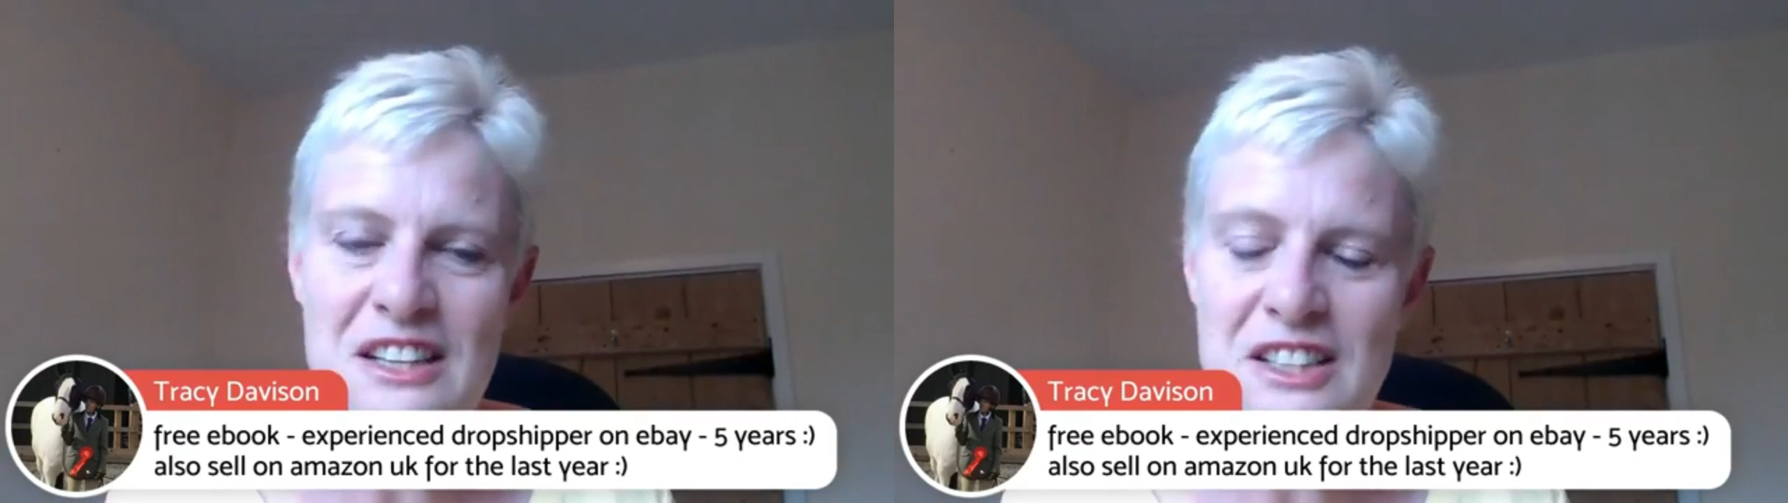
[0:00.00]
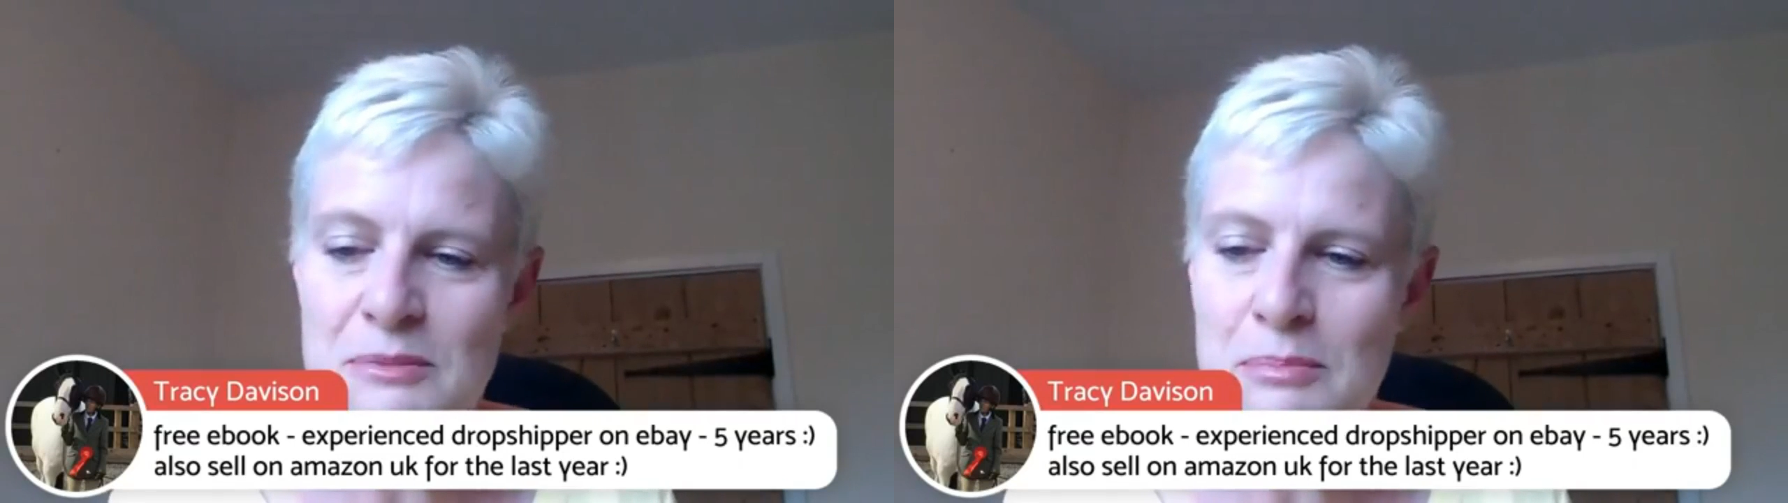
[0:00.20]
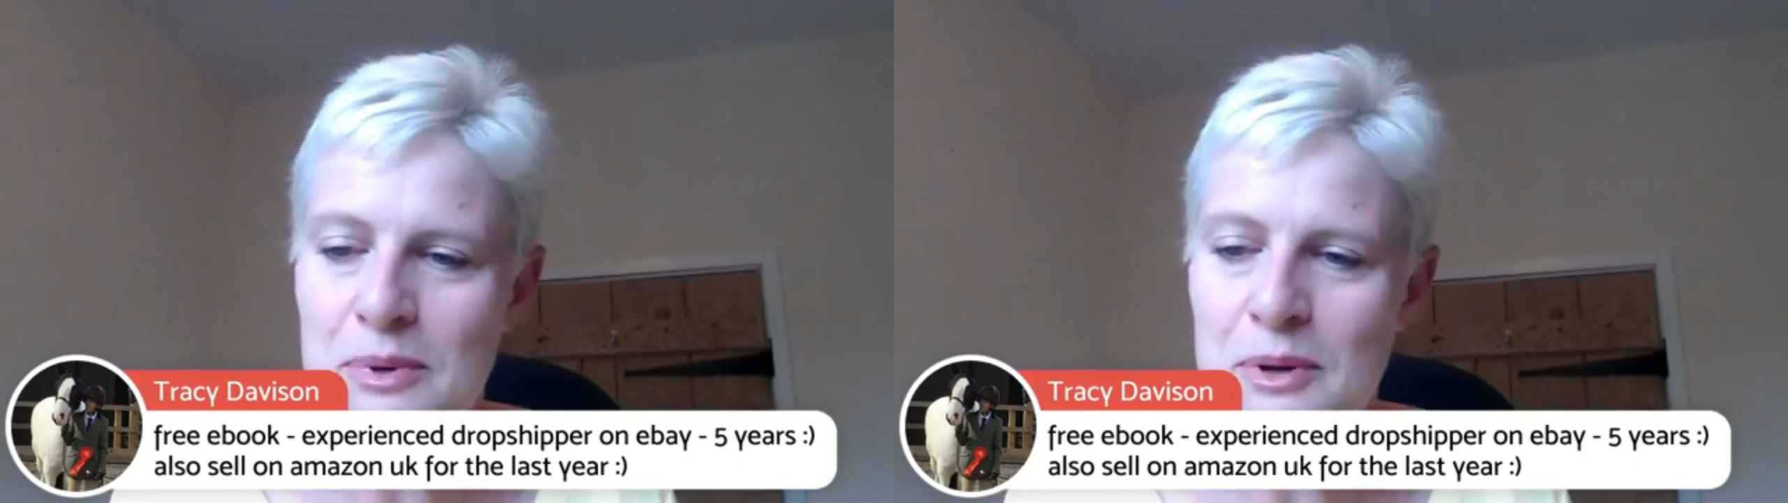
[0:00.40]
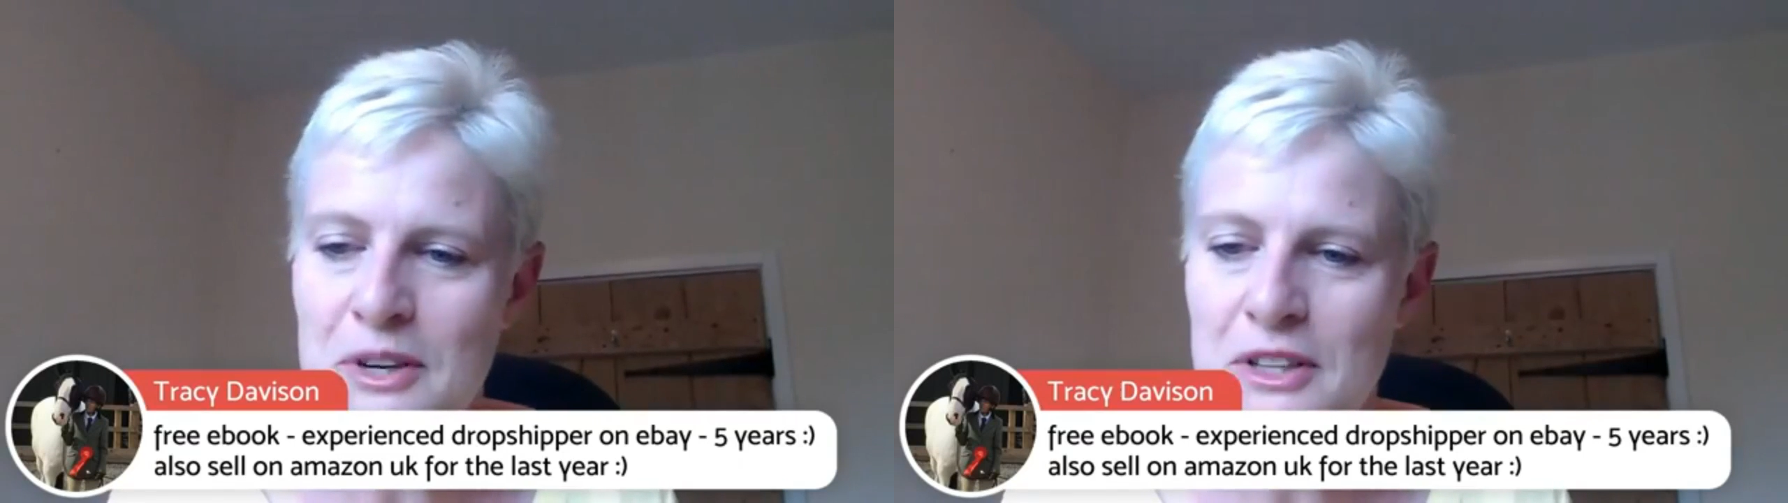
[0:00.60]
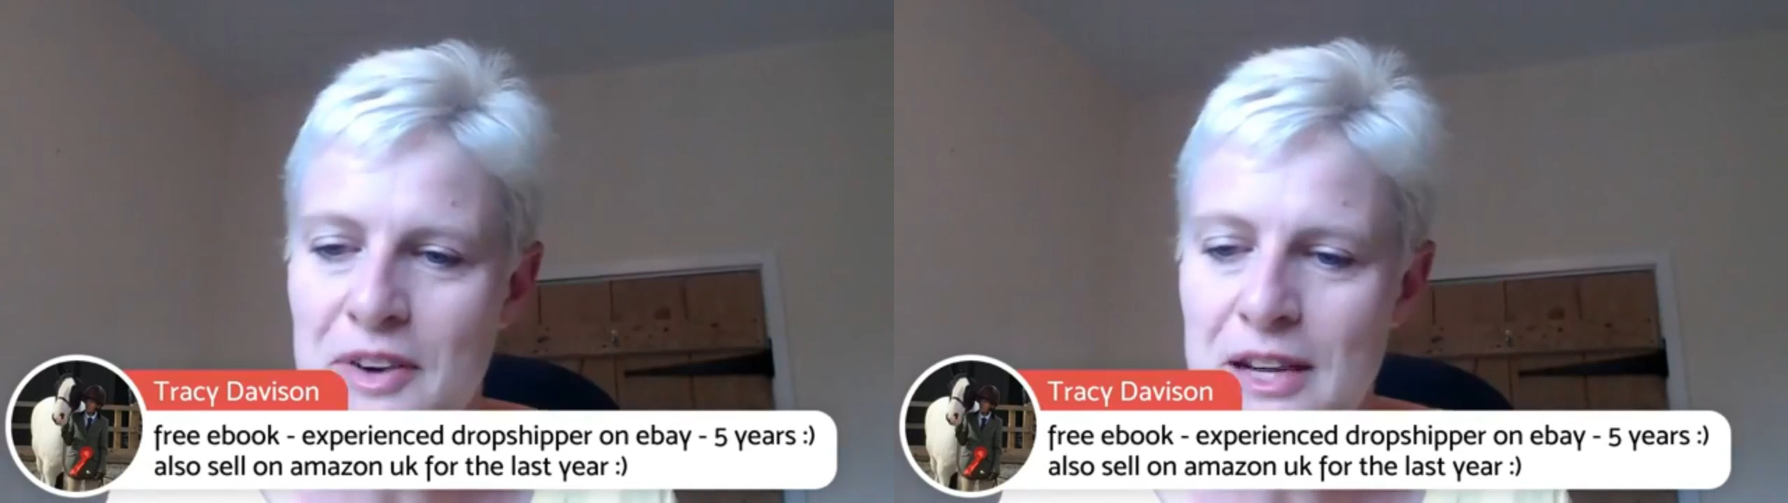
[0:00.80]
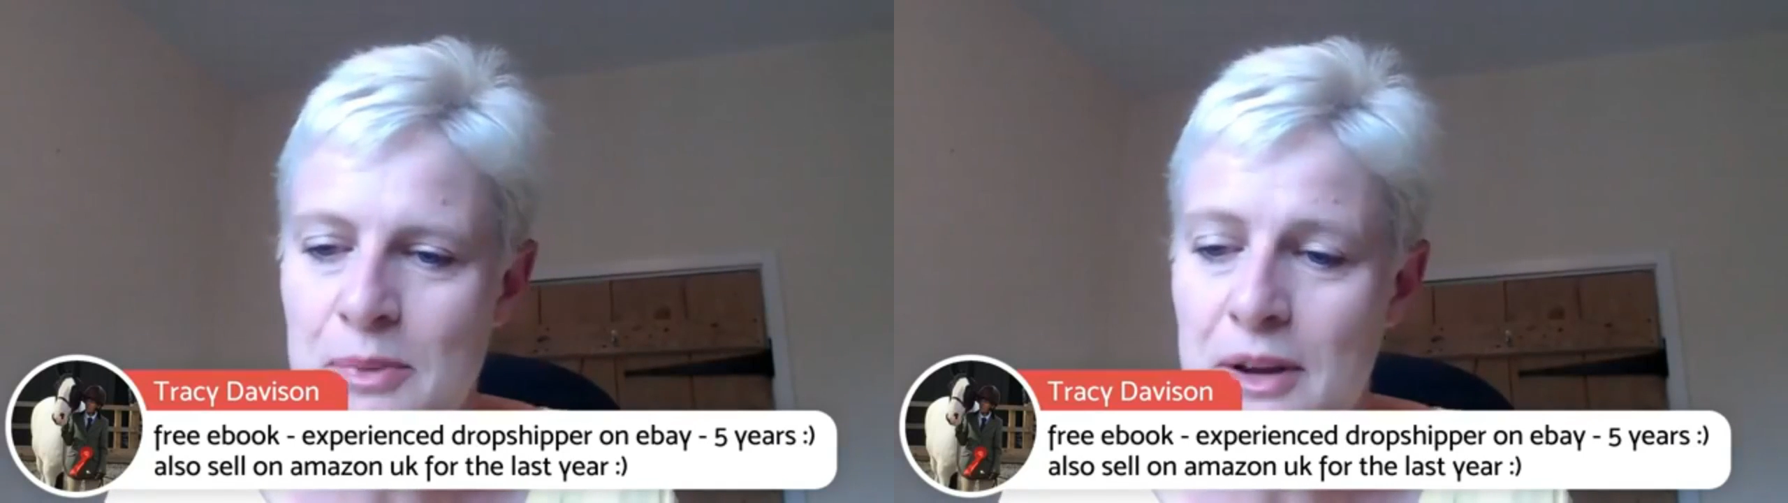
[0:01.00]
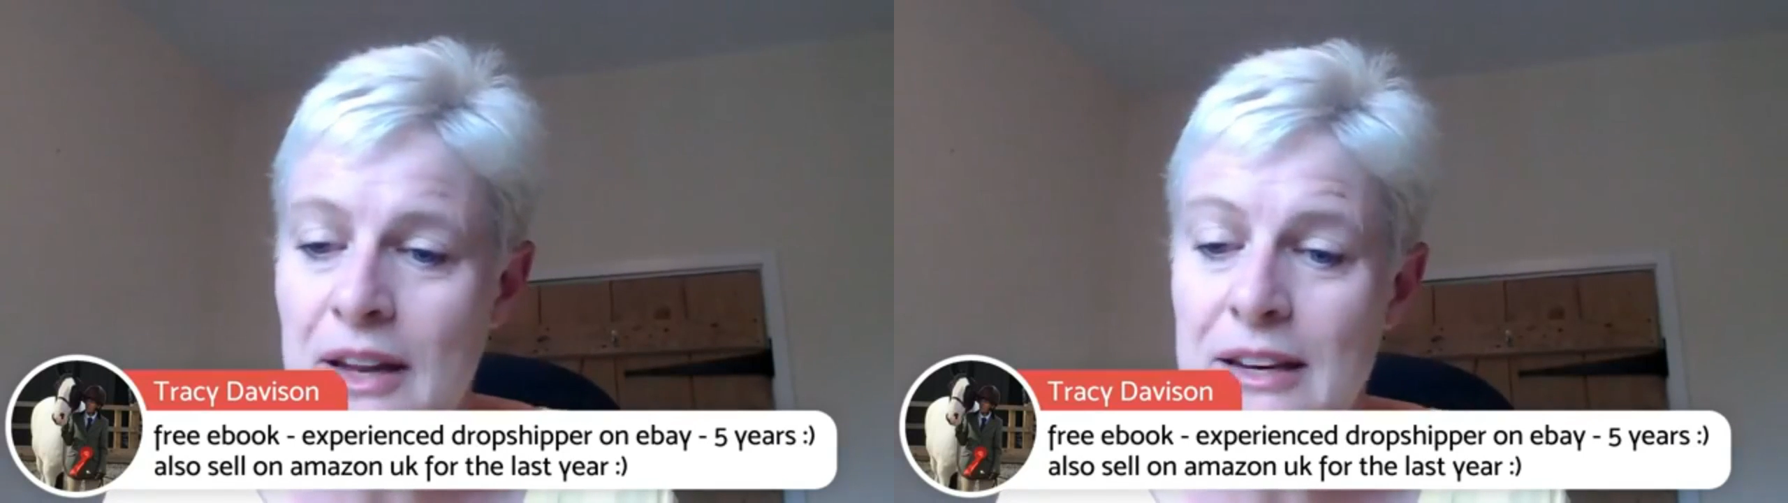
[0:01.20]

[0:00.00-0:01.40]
She's pretty much an expert.